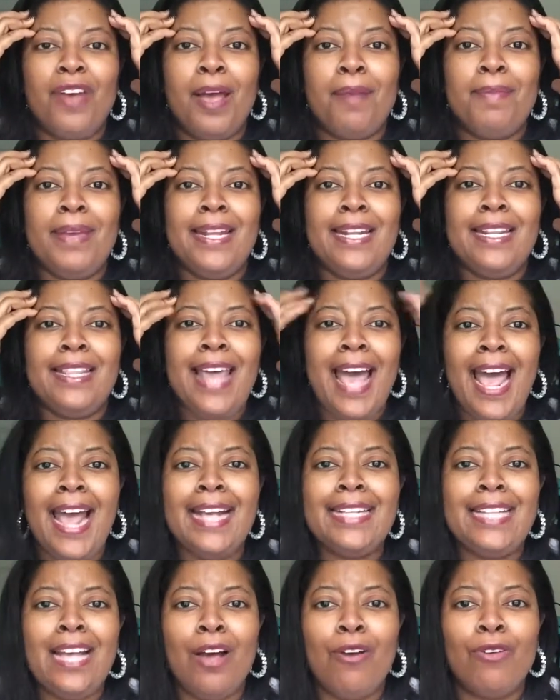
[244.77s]
I mean,
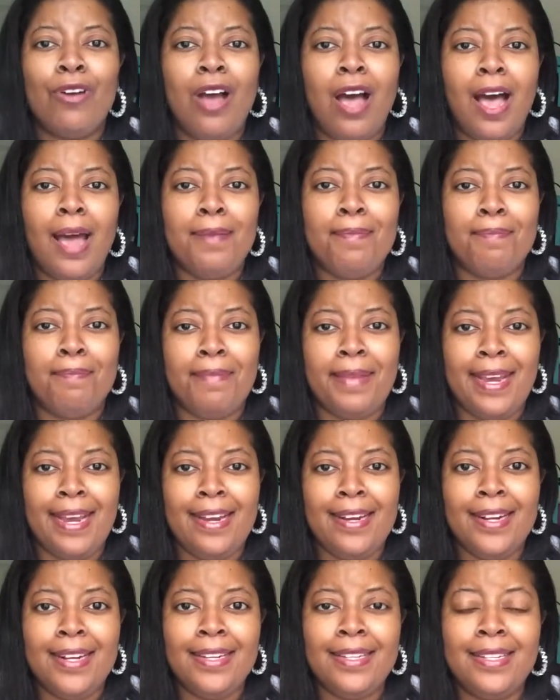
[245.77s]
that is how God
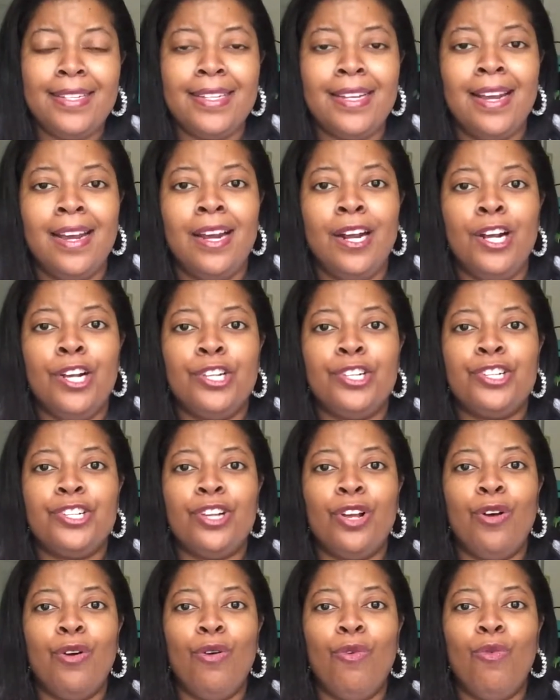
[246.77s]
made us.
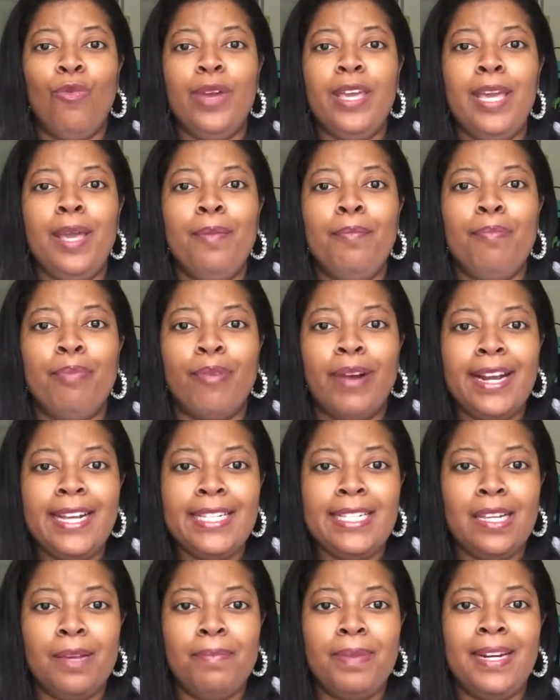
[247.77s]
So we
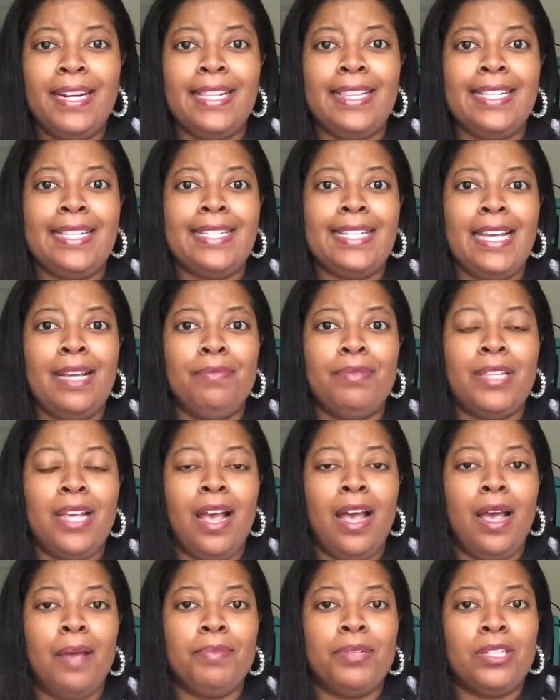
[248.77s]
embrace it, but at the same
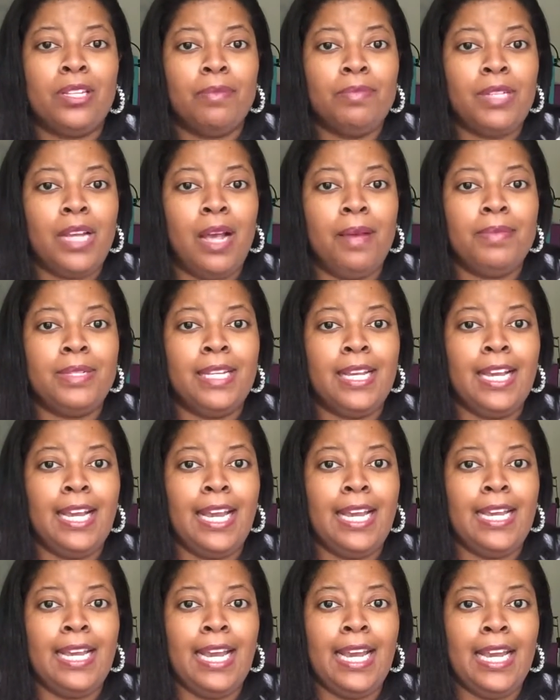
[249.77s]
time, sometimes it
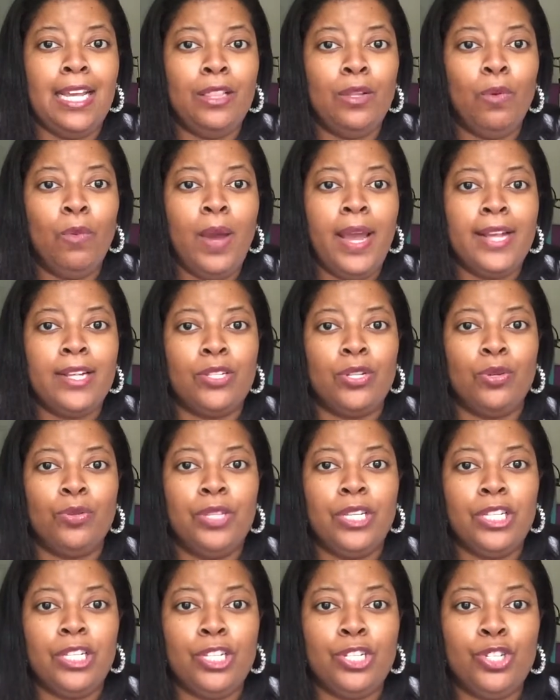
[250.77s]
can get in the way. So
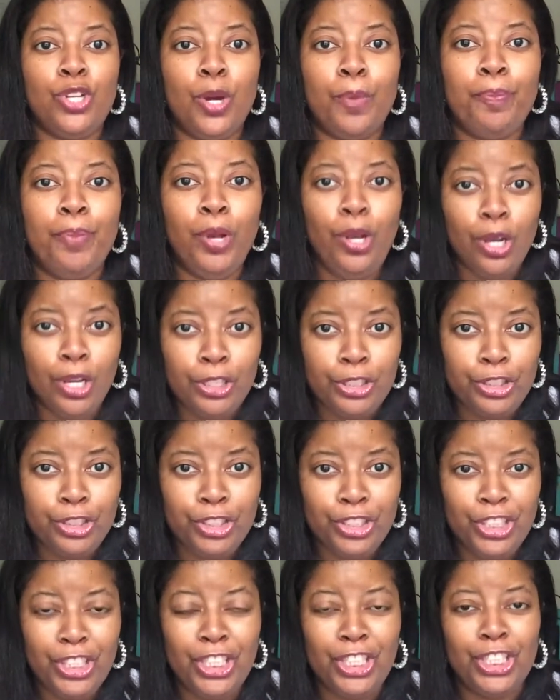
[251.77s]
this is your
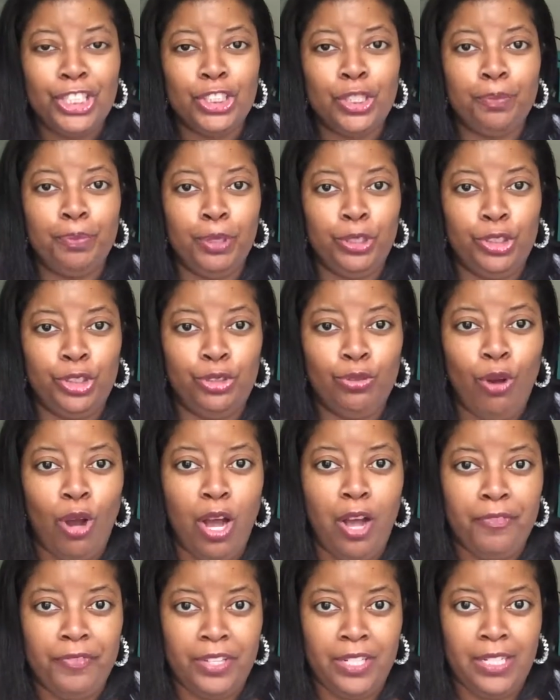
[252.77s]
push to push you
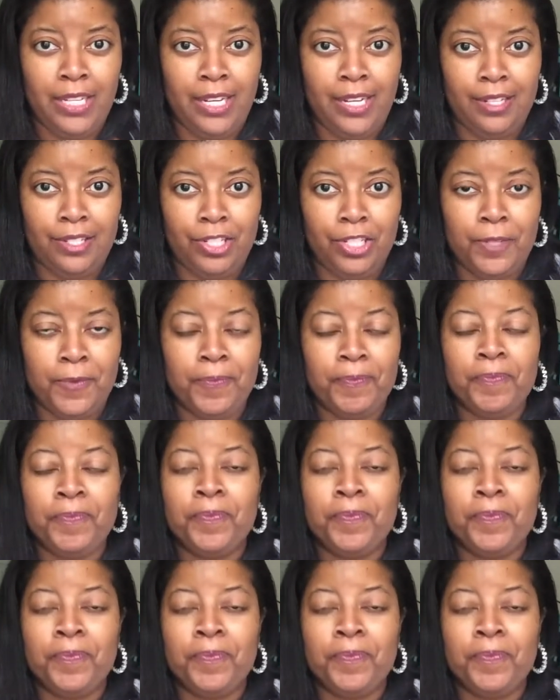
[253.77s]
off the ledge.